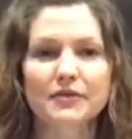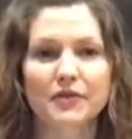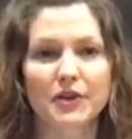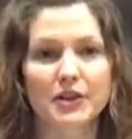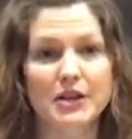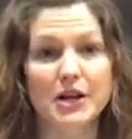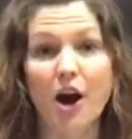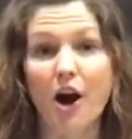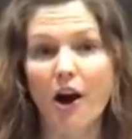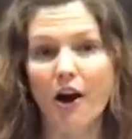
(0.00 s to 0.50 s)
for the
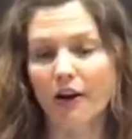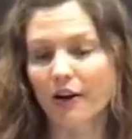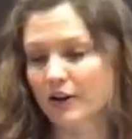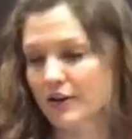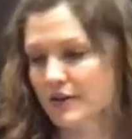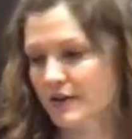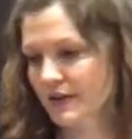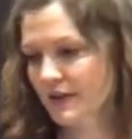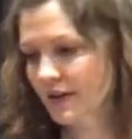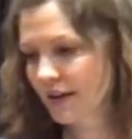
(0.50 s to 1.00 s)

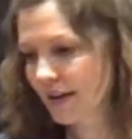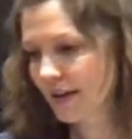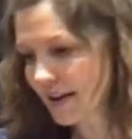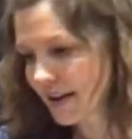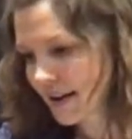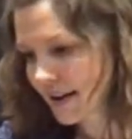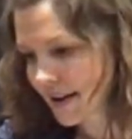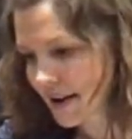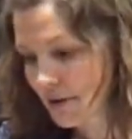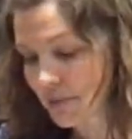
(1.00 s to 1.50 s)
dogs.
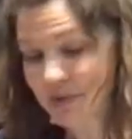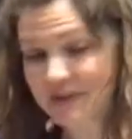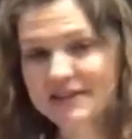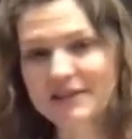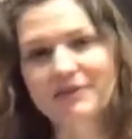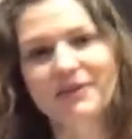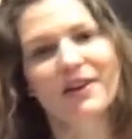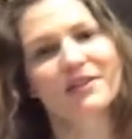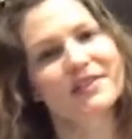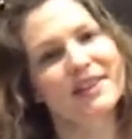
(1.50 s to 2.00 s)
But
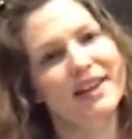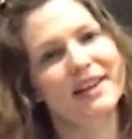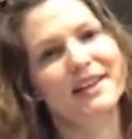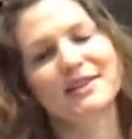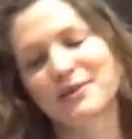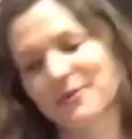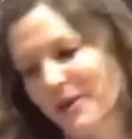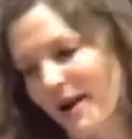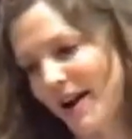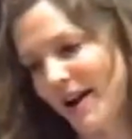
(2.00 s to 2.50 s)
sometimes I
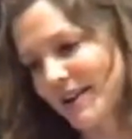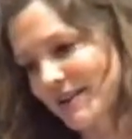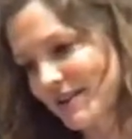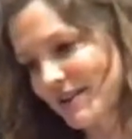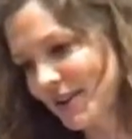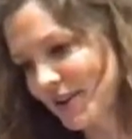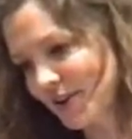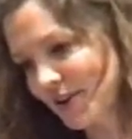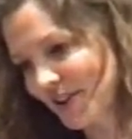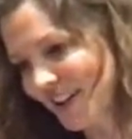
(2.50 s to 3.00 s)
eat the rice
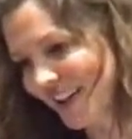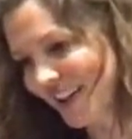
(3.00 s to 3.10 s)
too.